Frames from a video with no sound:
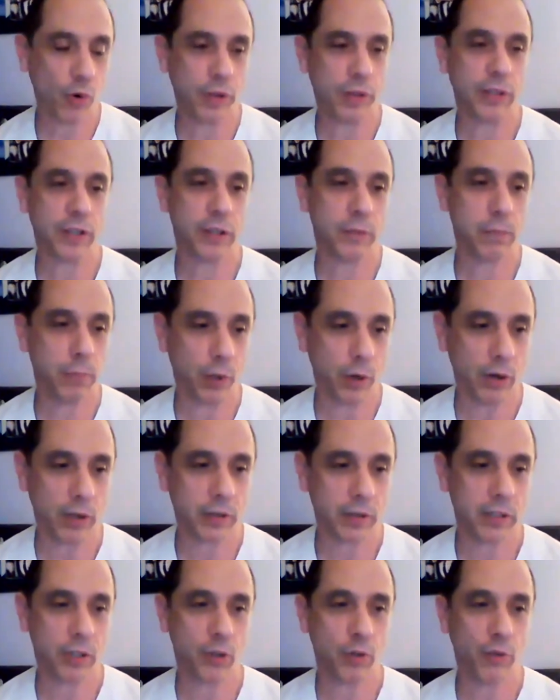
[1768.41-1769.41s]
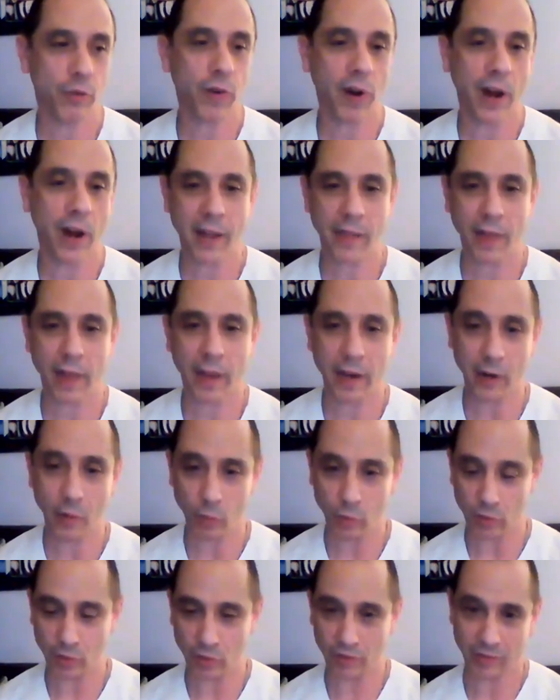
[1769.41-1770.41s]
this book did you find that it
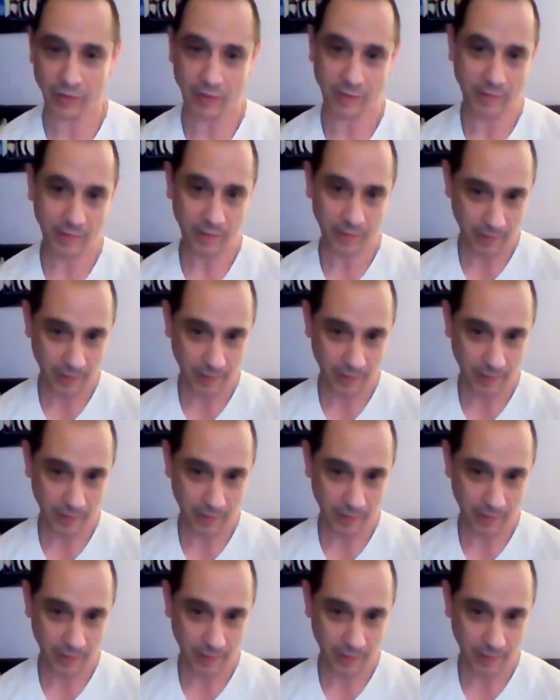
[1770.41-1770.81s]
was